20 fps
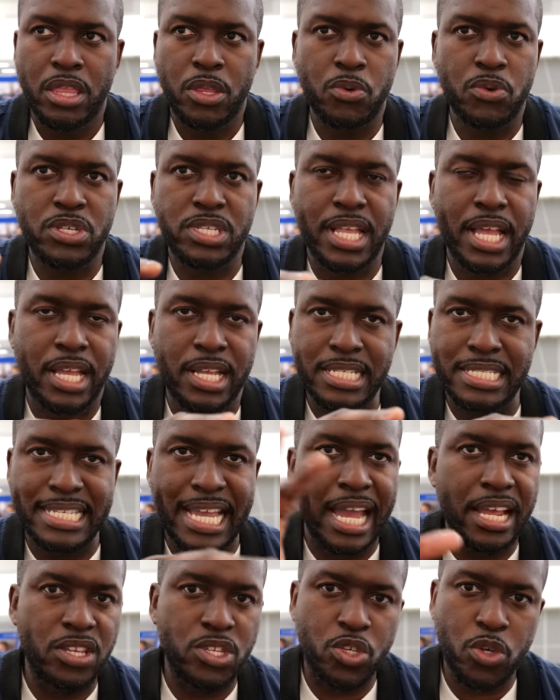there was like a
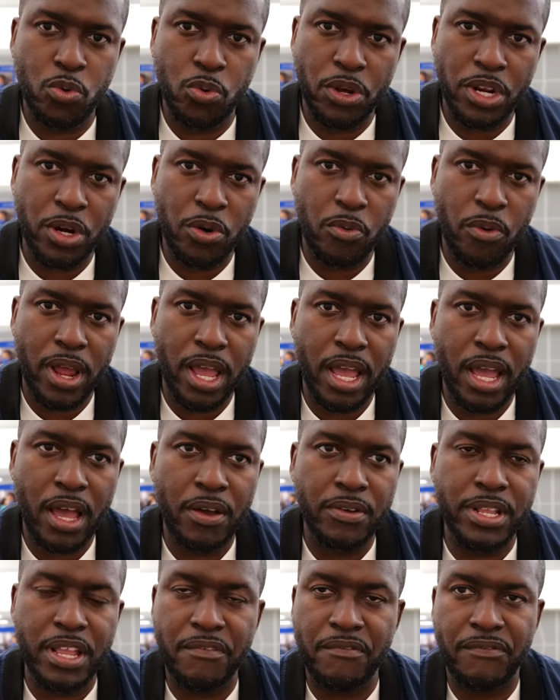dinosaur running
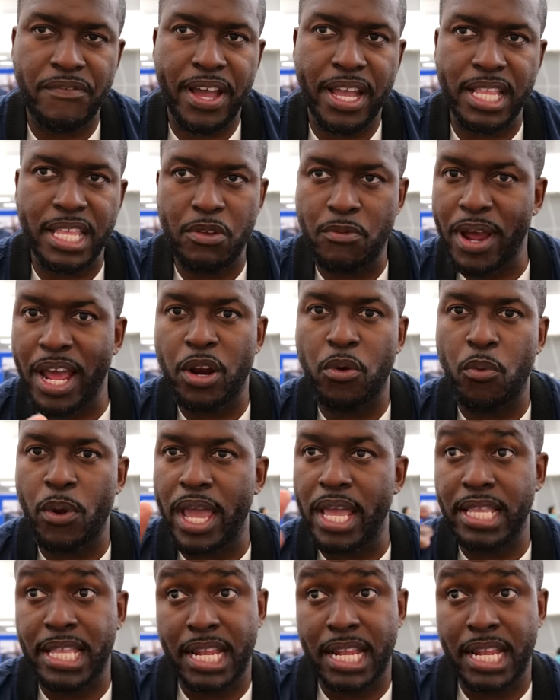around and finally ran away,